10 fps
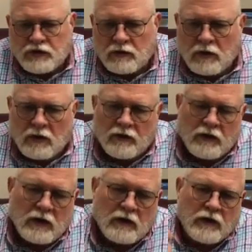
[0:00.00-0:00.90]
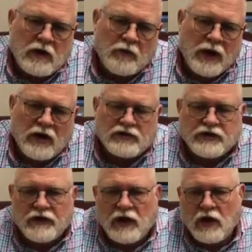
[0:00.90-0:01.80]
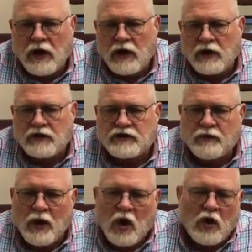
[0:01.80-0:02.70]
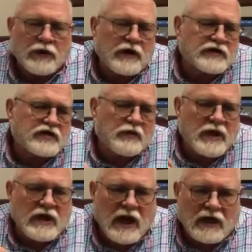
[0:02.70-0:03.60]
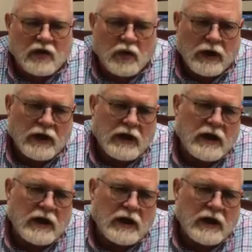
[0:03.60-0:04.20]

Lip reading: the comparison there is Paul doesn't speak eloquently.